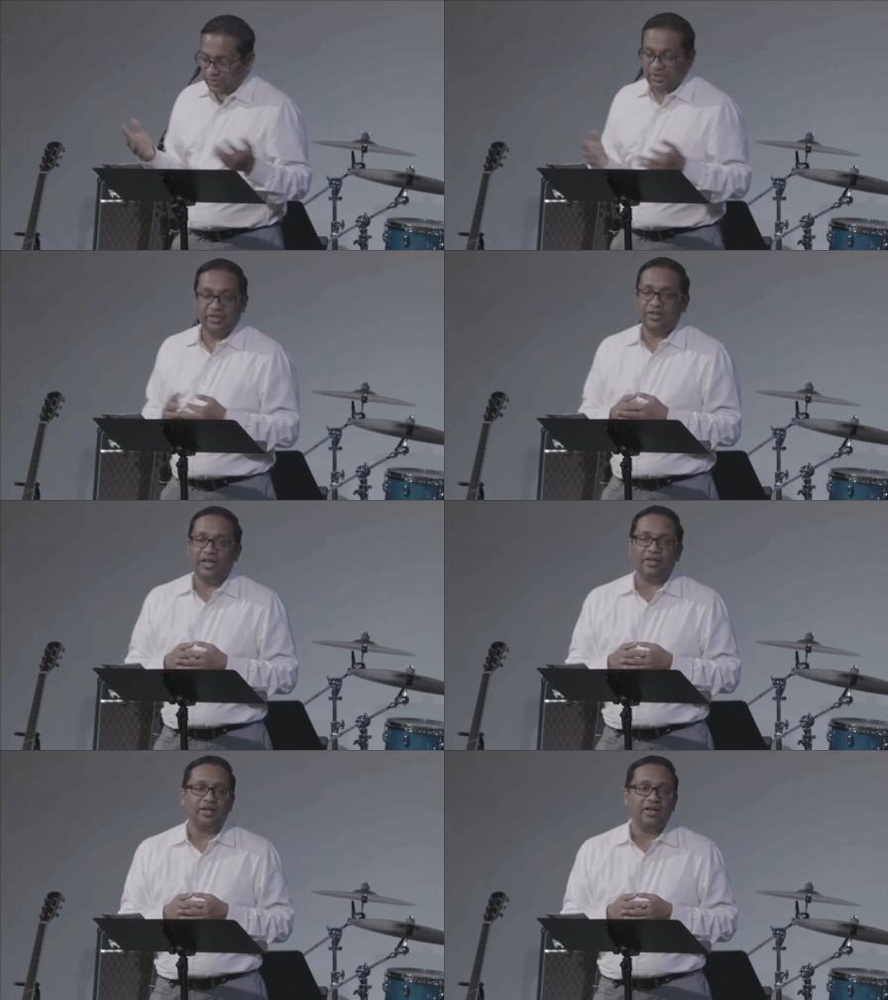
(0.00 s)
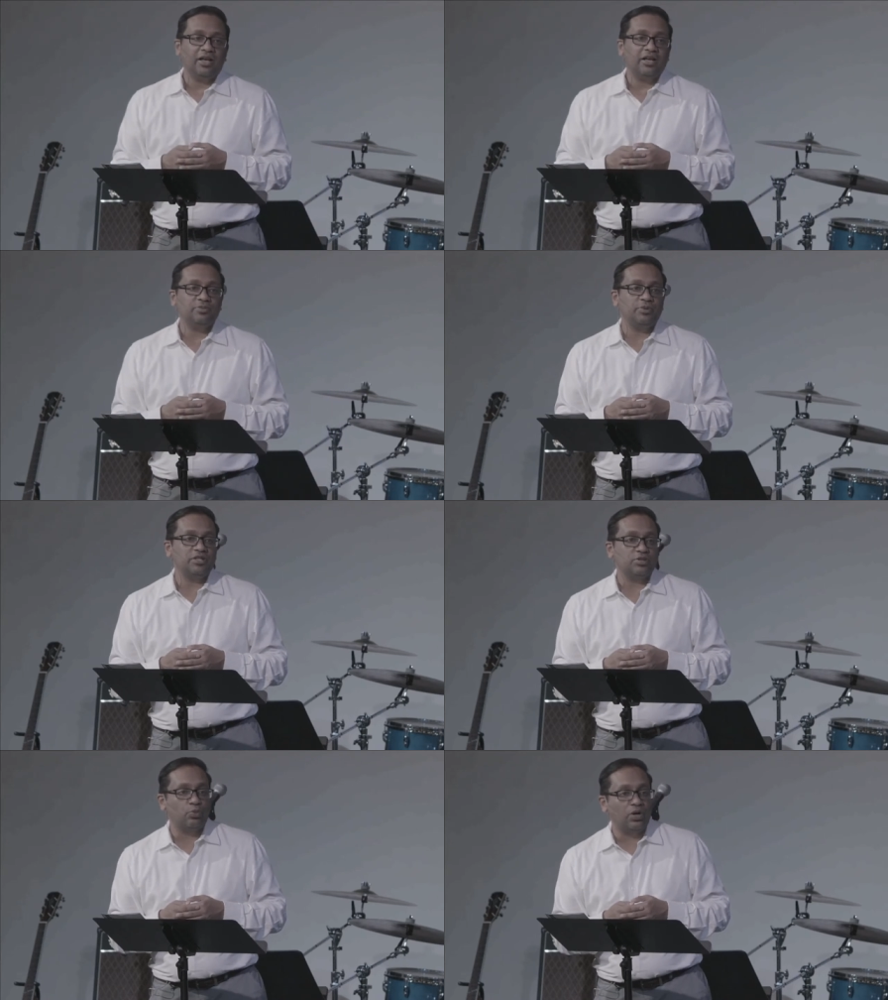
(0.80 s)
the gate has been
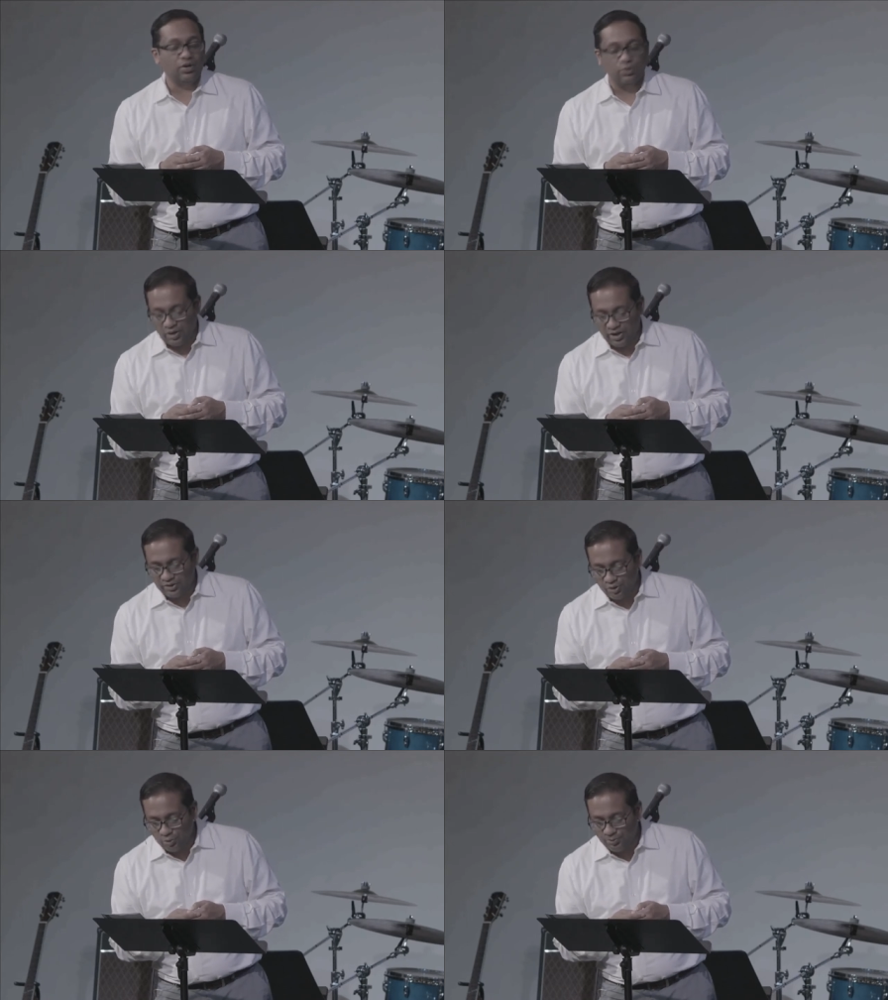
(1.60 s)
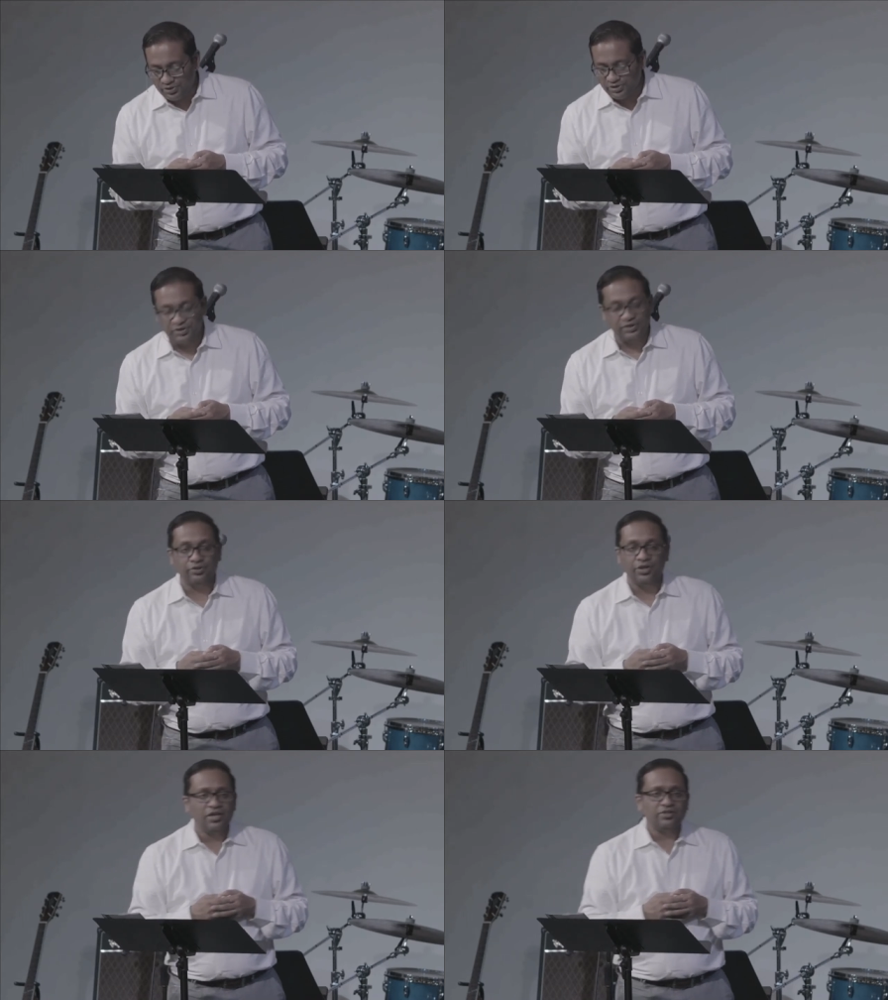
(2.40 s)
swung wide open to you
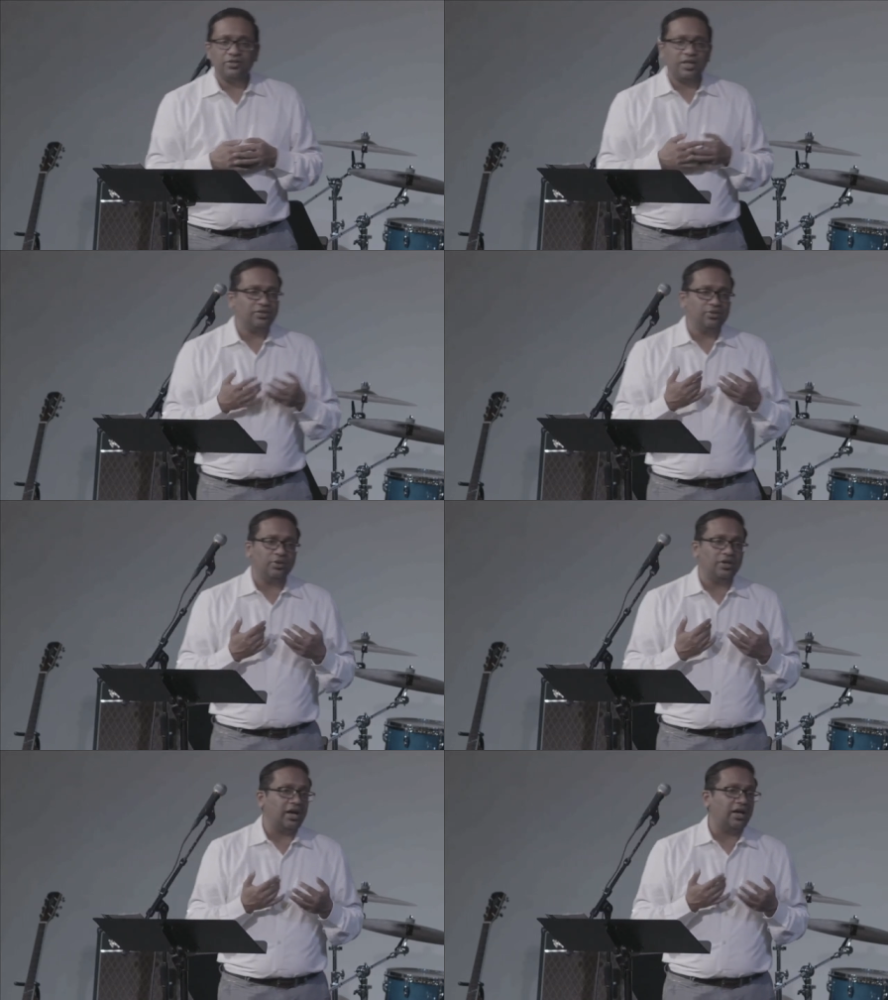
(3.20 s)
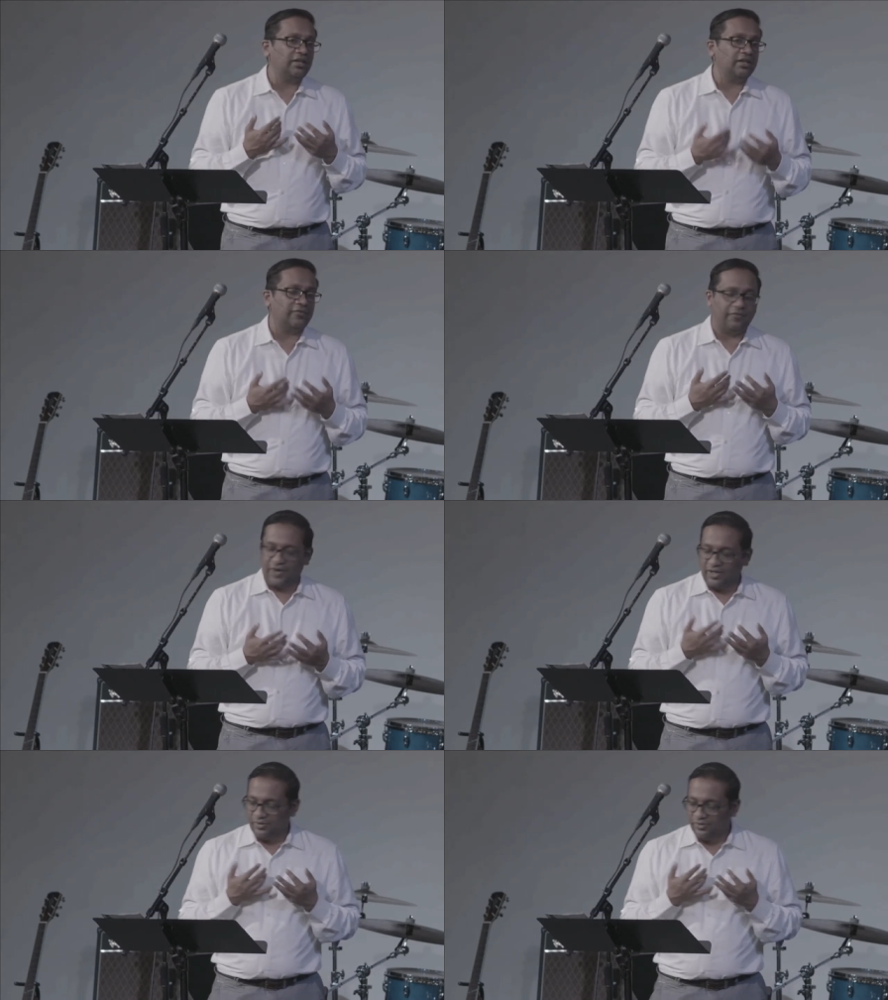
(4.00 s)
so that you and I can
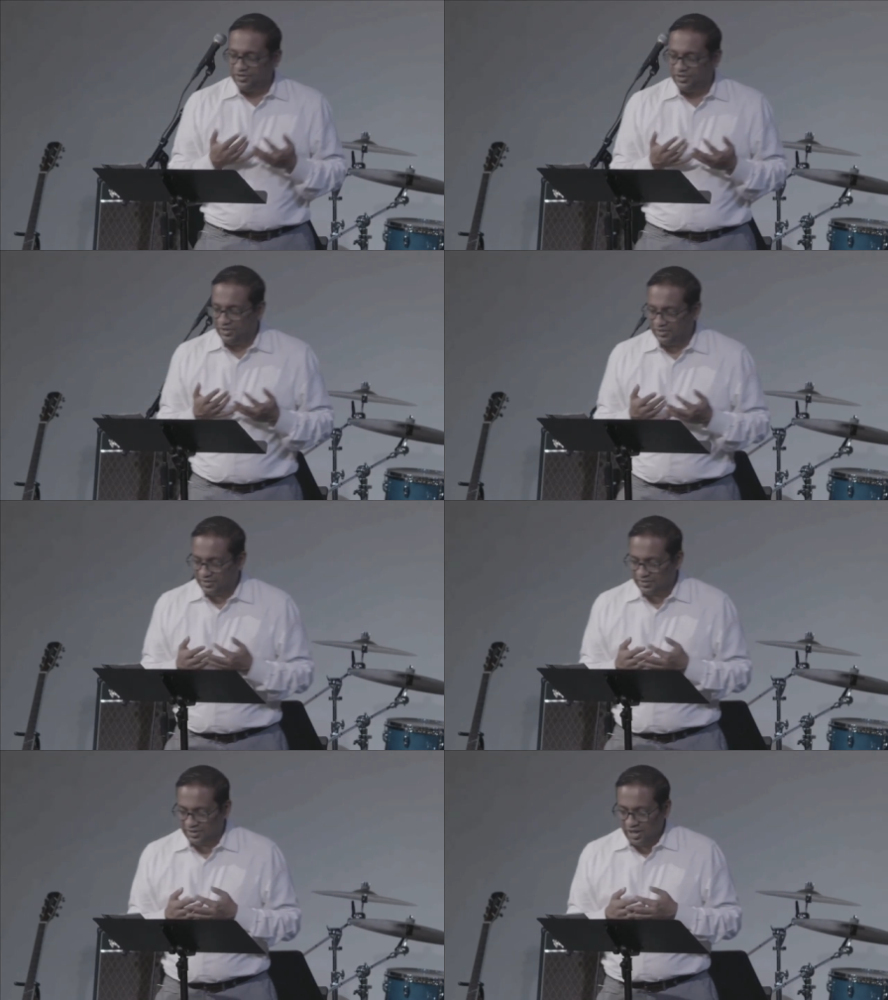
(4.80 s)
follow Jesus.